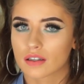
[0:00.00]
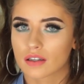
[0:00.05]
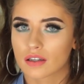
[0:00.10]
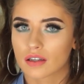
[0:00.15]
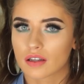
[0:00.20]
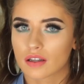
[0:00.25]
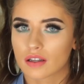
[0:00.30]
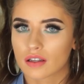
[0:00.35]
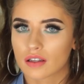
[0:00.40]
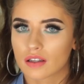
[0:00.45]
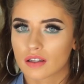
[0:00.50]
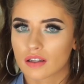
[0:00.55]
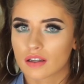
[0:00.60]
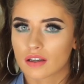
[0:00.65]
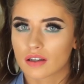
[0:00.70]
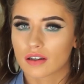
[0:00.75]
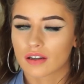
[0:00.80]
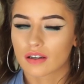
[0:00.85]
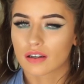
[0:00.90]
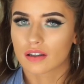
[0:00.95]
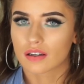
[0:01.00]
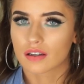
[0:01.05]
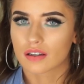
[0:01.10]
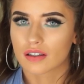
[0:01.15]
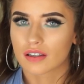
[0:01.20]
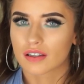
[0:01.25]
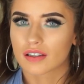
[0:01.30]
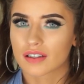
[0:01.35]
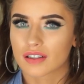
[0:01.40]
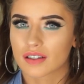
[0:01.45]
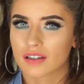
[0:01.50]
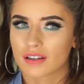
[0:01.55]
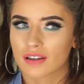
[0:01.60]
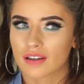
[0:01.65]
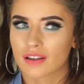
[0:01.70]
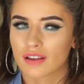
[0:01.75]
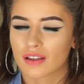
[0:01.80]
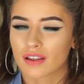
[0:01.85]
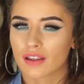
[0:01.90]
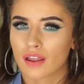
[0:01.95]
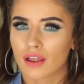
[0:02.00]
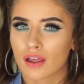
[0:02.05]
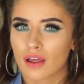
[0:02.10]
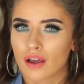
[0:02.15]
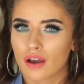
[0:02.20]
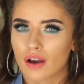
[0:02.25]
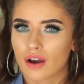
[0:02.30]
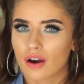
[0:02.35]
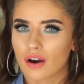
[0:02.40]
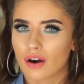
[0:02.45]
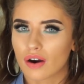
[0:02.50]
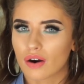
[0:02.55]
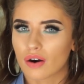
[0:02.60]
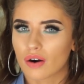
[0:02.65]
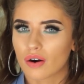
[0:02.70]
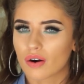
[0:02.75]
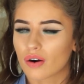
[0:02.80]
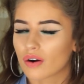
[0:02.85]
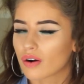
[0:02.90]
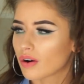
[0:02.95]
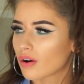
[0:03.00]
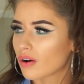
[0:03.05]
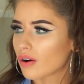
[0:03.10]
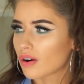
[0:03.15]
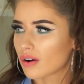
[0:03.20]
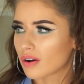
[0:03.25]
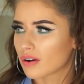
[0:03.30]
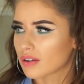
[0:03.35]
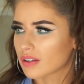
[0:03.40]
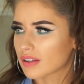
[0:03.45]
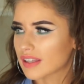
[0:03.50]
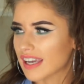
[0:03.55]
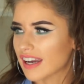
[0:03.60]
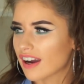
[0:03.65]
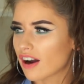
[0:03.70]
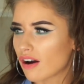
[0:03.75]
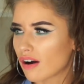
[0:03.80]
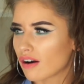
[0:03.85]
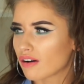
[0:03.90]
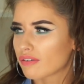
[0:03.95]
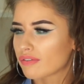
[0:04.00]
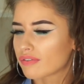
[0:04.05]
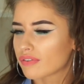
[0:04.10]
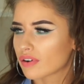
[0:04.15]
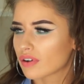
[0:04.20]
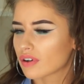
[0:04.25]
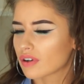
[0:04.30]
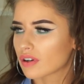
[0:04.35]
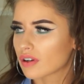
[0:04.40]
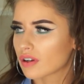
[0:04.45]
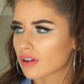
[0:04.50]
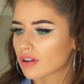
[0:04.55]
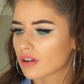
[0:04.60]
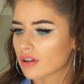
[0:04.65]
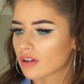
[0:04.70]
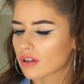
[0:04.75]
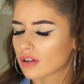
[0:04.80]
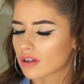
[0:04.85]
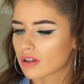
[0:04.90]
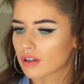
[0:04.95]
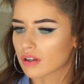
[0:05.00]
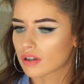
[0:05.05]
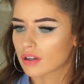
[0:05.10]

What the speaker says: [no speech]